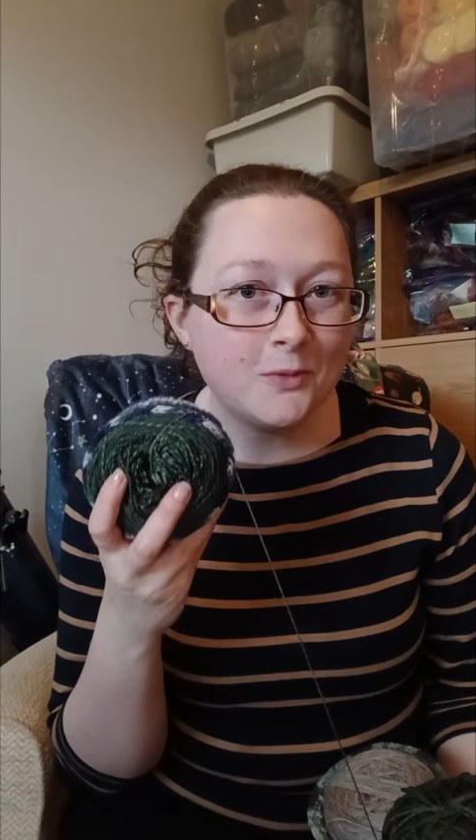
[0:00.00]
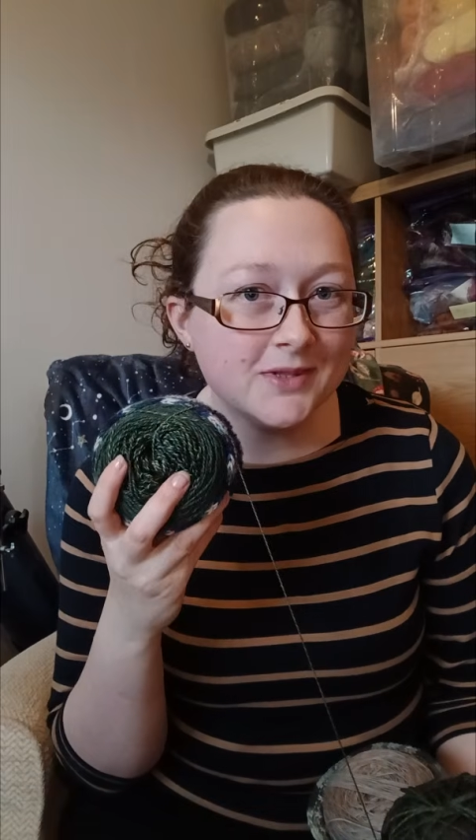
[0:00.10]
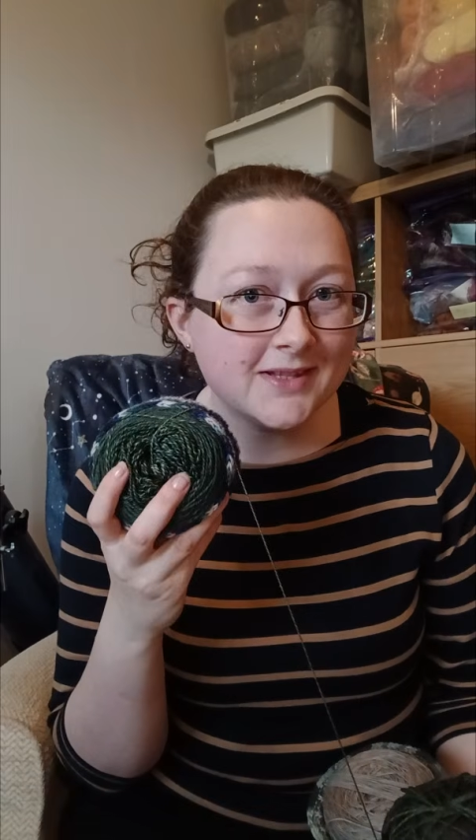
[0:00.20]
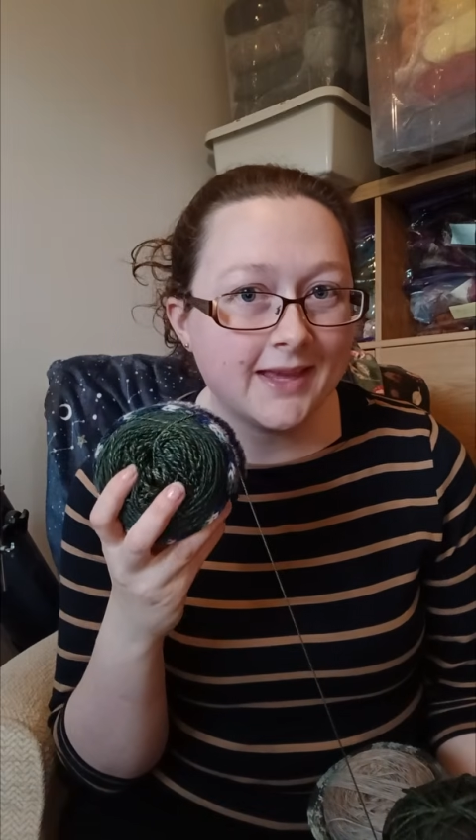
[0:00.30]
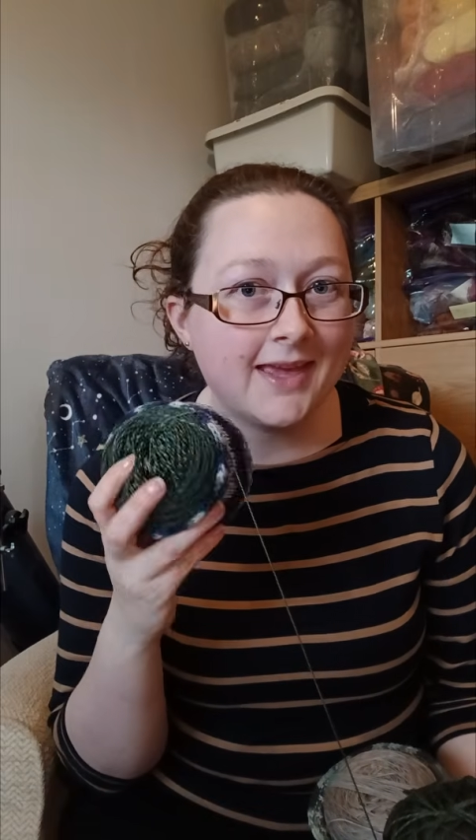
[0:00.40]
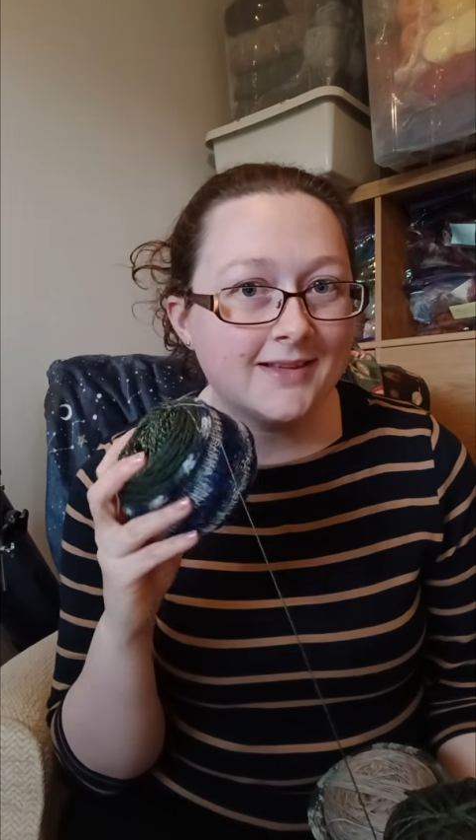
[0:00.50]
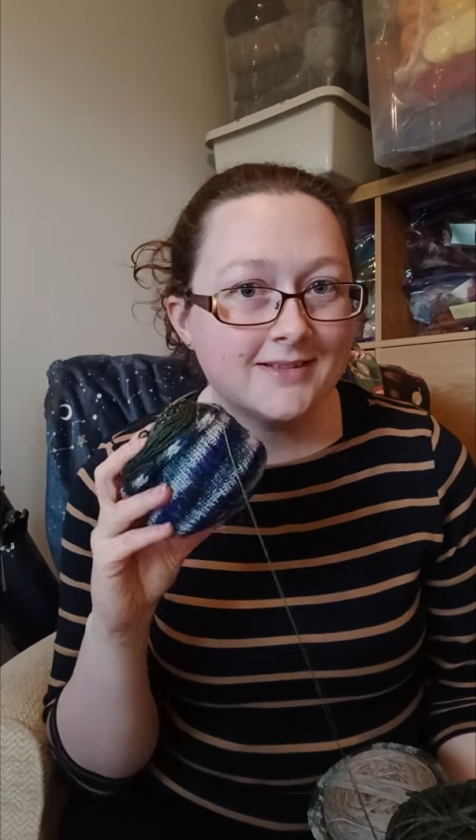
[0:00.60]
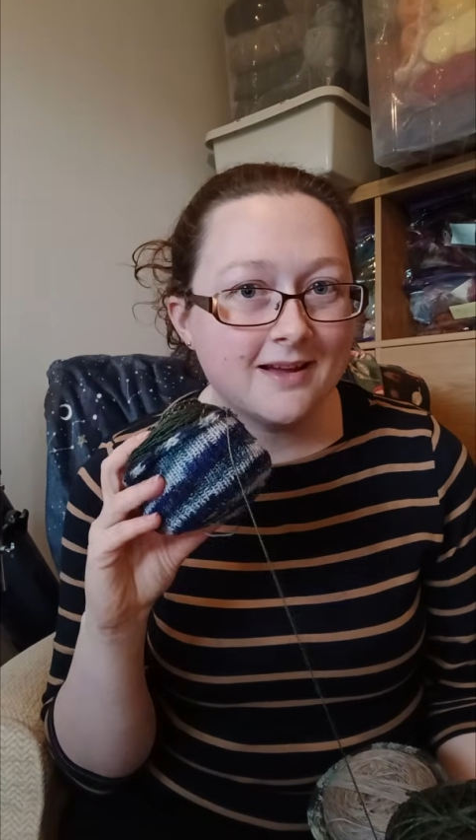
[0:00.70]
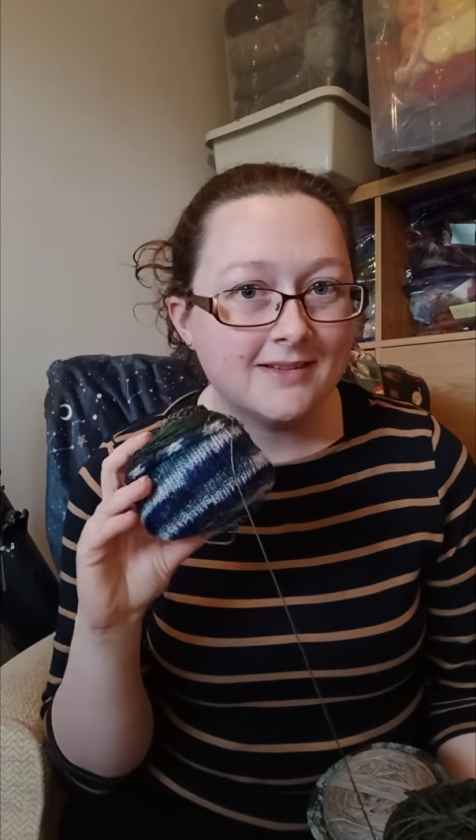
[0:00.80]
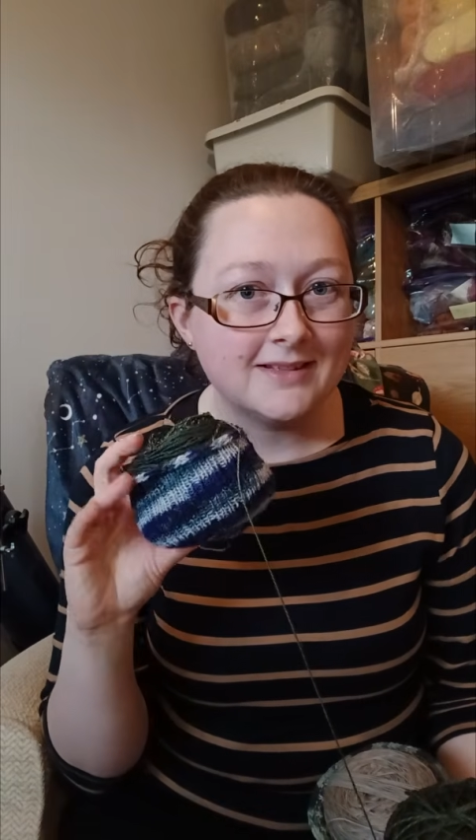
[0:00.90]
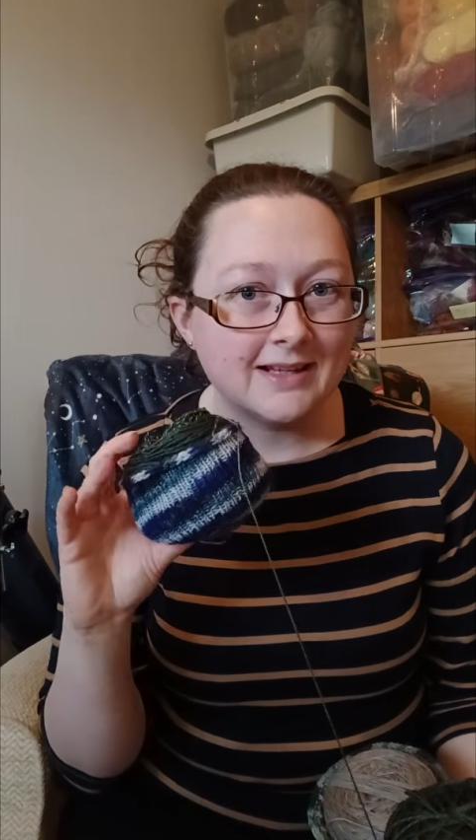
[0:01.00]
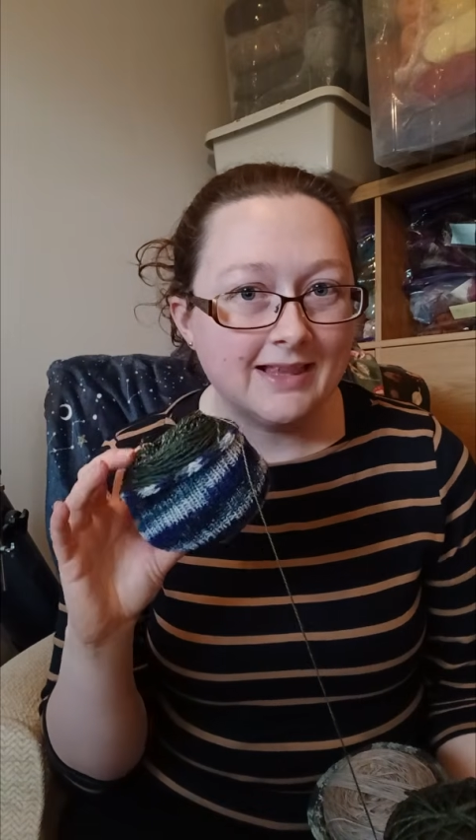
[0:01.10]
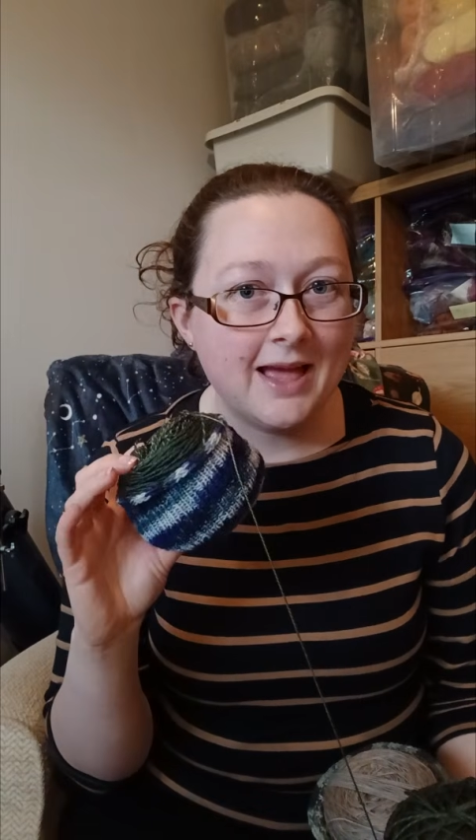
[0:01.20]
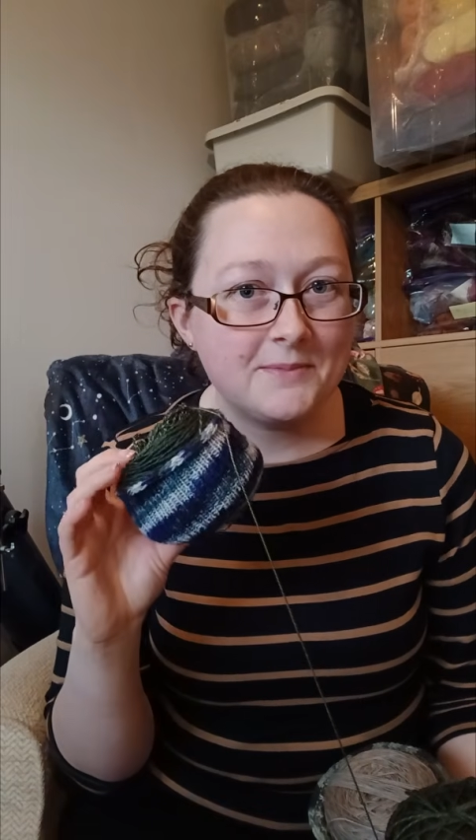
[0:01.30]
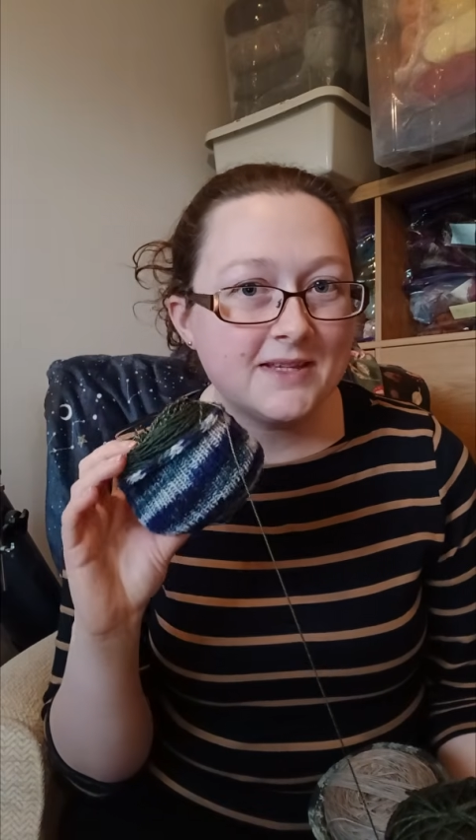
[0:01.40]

Once the cake starts to collapse,